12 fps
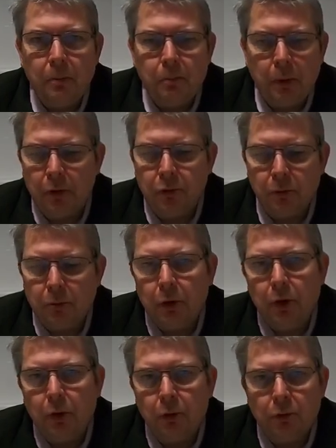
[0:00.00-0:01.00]
by
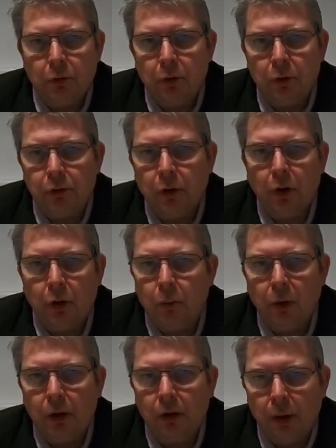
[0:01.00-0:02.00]
somebody who thought, oh
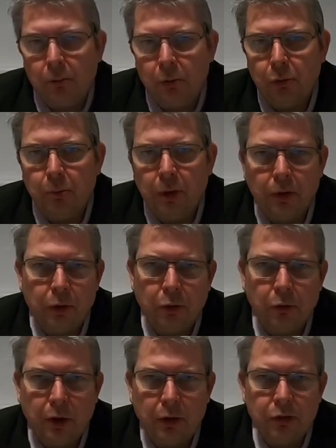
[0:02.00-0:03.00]
well, that must be the
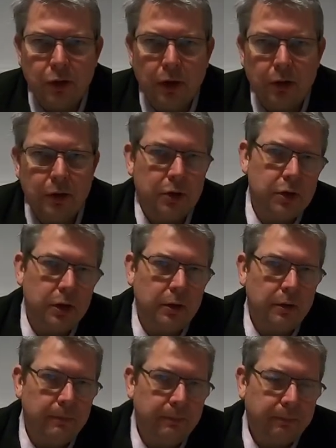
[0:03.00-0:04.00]
correct check
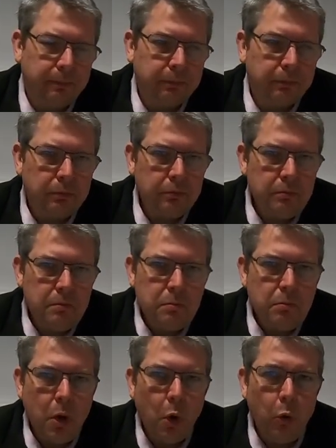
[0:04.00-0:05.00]
digit,
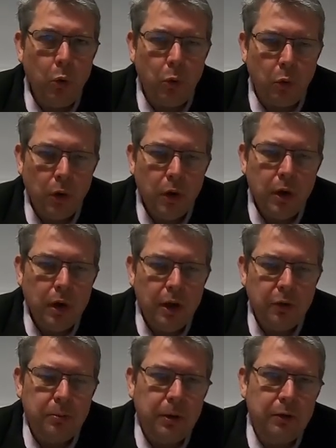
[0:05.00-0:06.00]
or
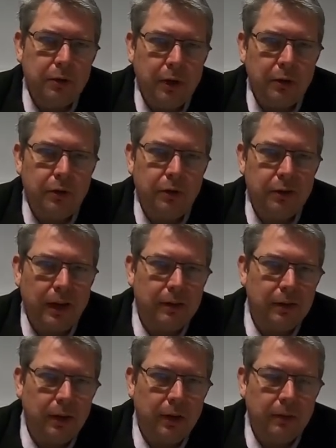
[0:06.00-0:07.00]
it's been set as
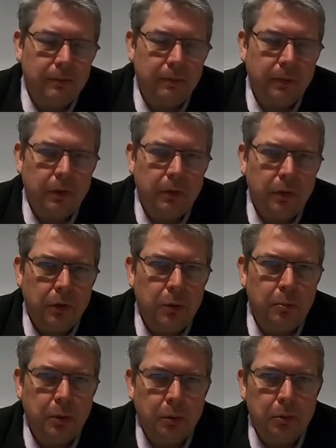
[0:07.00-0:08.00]
static. And
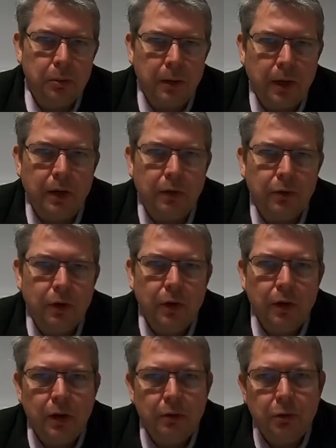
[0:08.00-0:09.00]
the problem is,
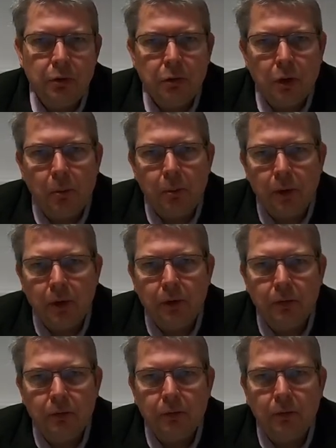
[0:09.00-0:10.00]
if you've copied
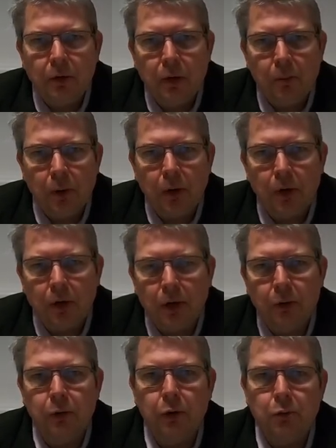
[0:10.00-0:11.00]
a
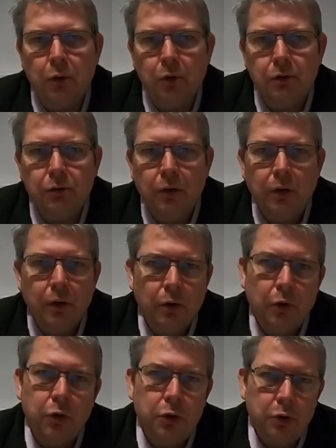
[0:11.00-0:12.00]
barcode across,
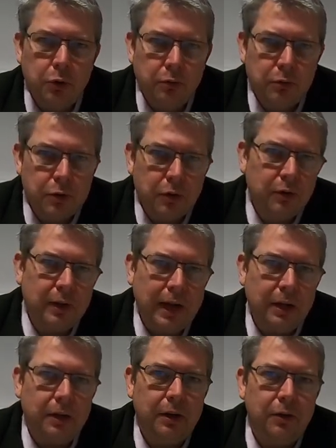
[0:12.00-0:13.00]
or you've just
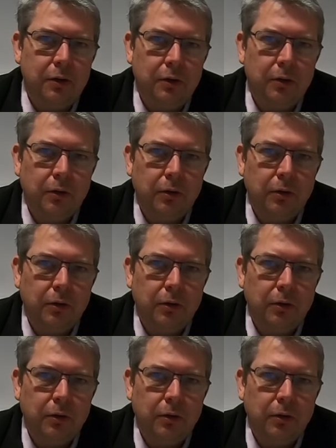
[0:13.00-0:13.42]
added